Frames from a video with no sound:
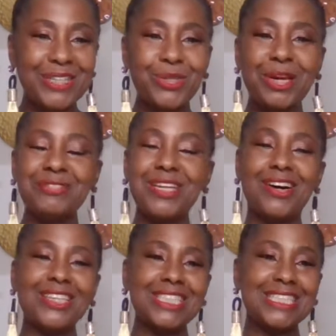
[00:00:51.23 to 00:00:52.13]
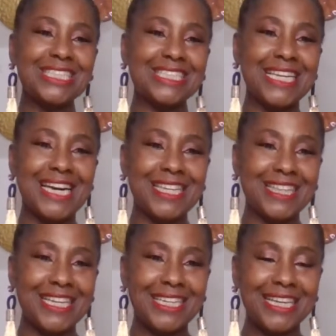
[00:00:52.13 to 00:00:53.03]
You have to understand
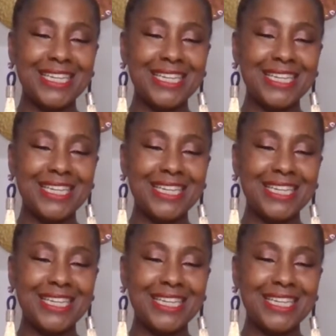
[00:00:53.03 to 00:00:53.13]
that I